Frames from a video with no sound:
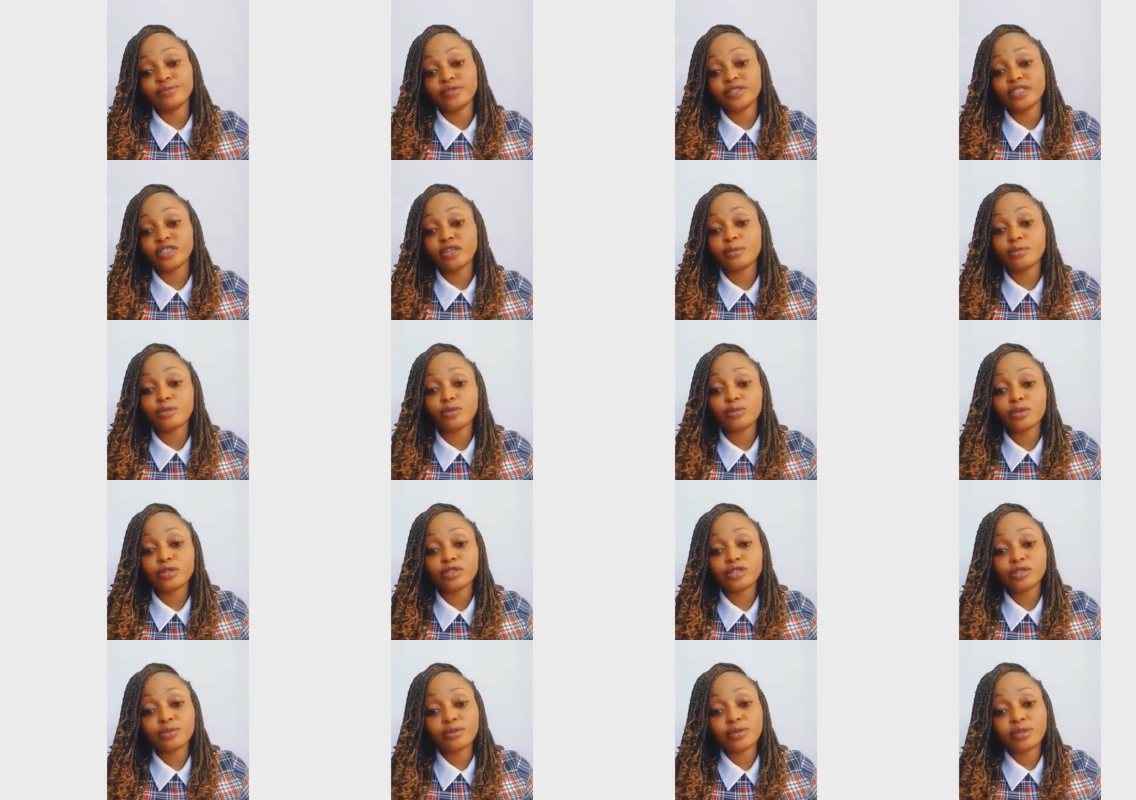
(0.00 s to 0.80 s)
Tell me
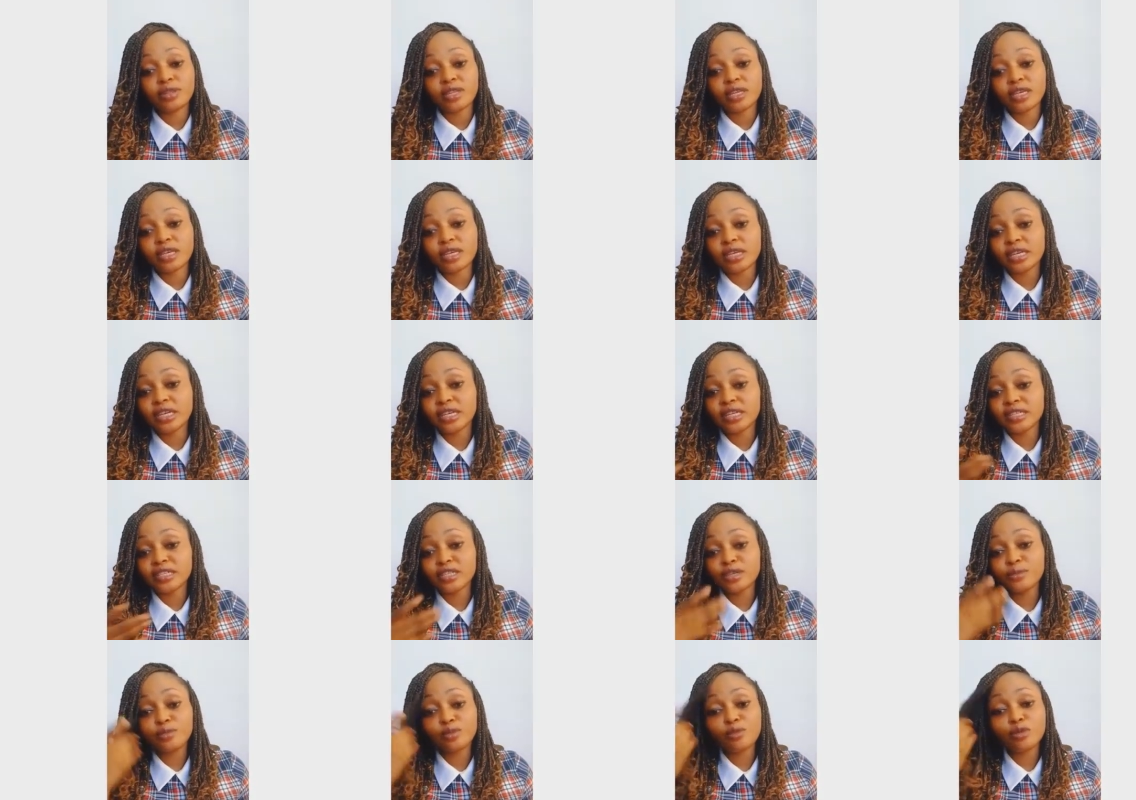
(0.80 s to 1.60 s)
what you think.
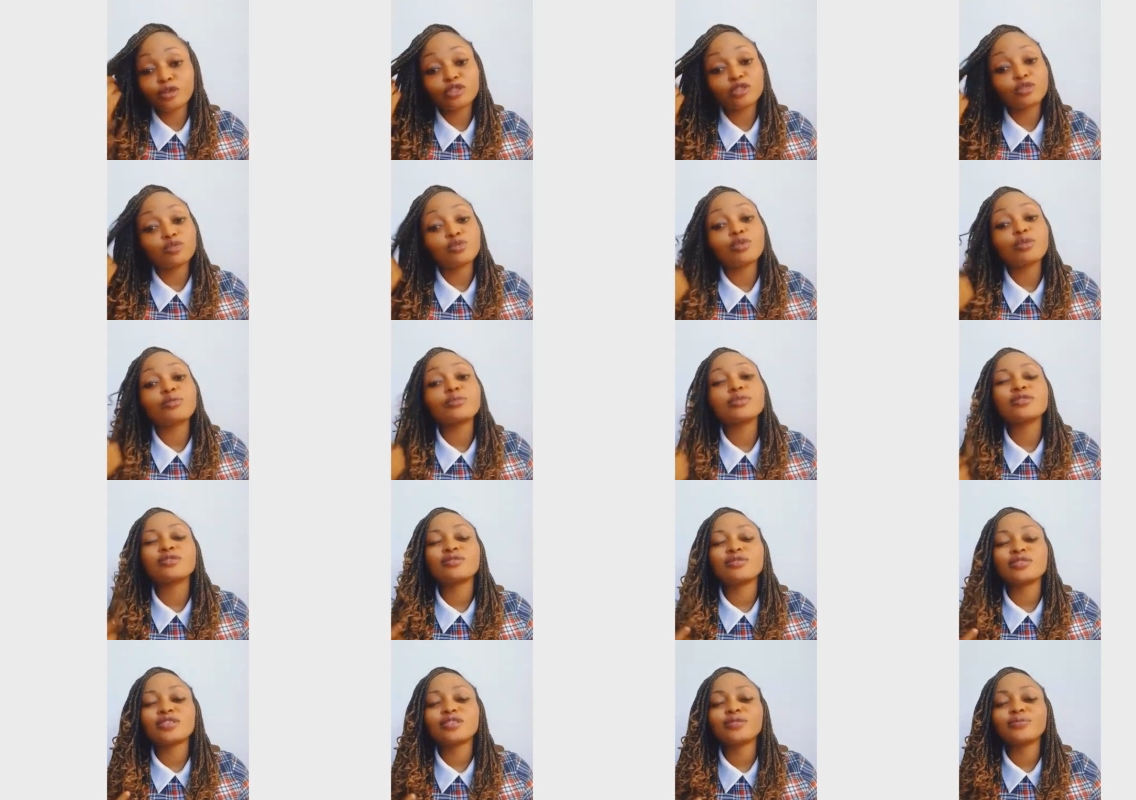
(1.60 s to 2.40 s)
Tell me what you want me
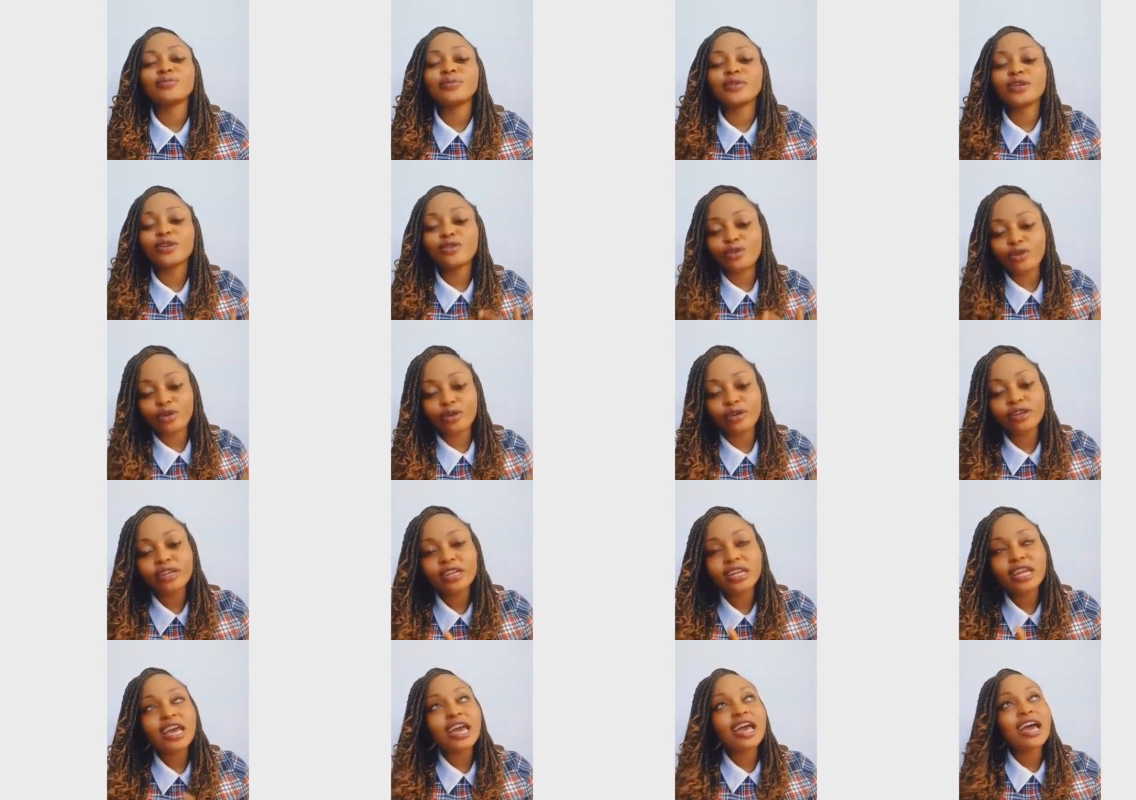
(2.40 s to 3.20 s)
to speak
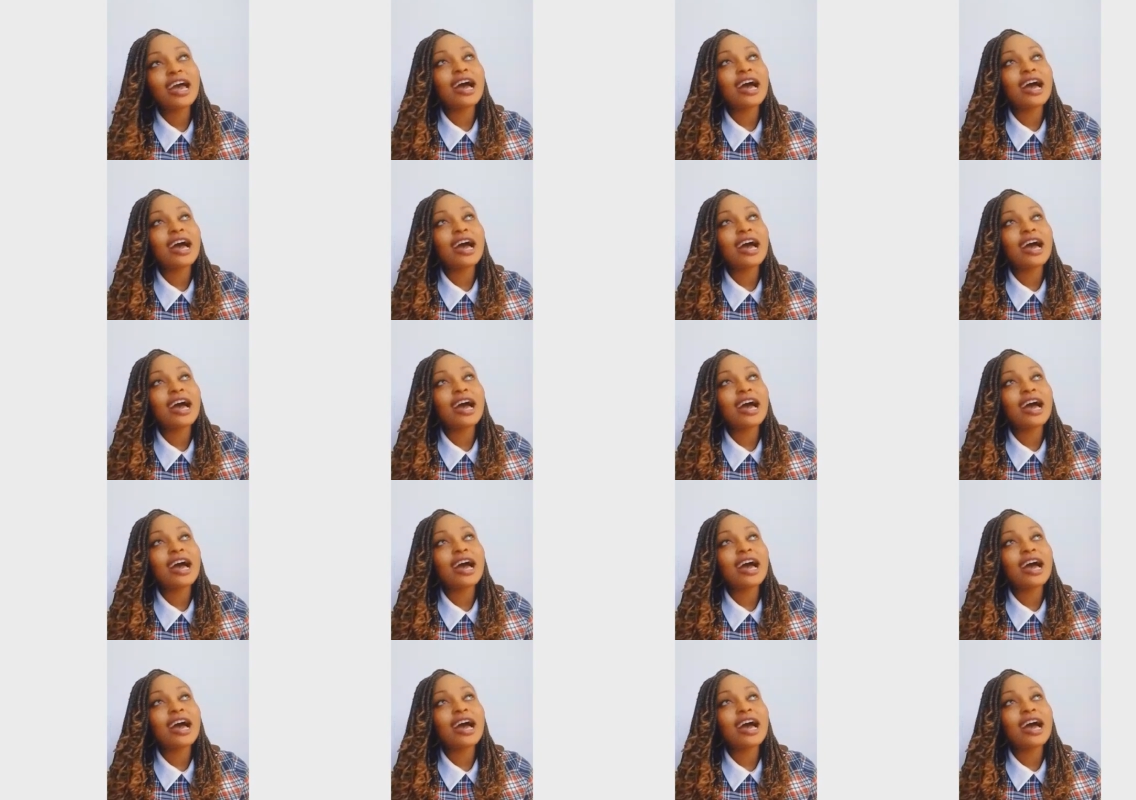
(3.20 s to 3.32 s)
on,